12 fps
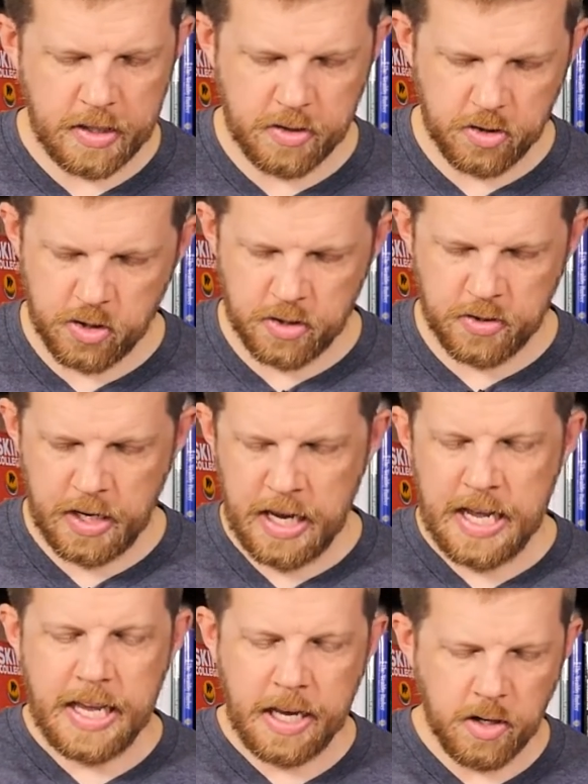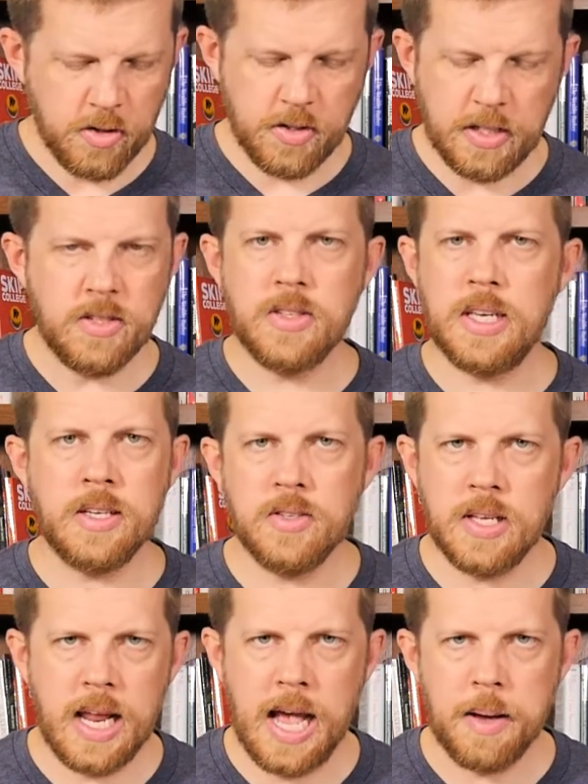It's just, here's these
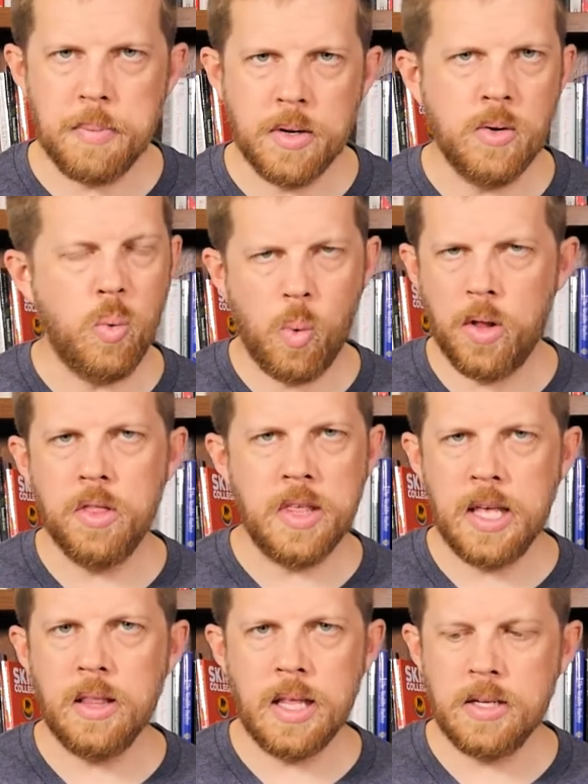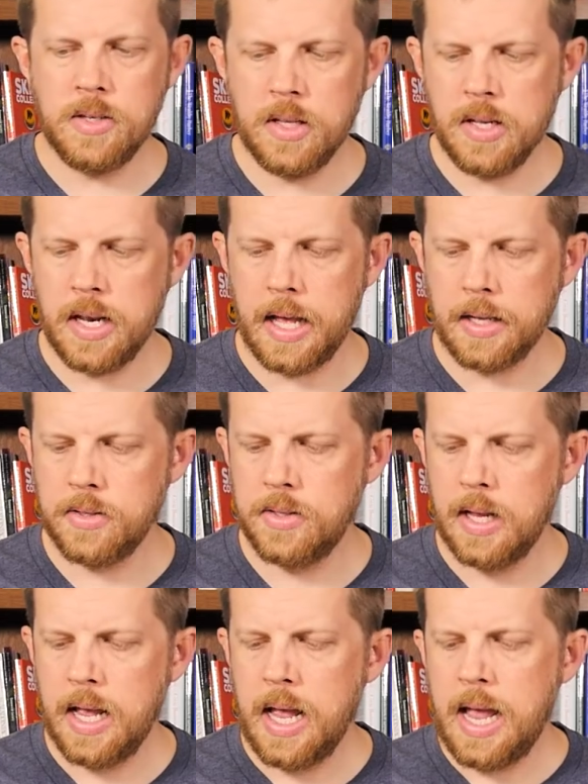things that happened, one thing led to the next.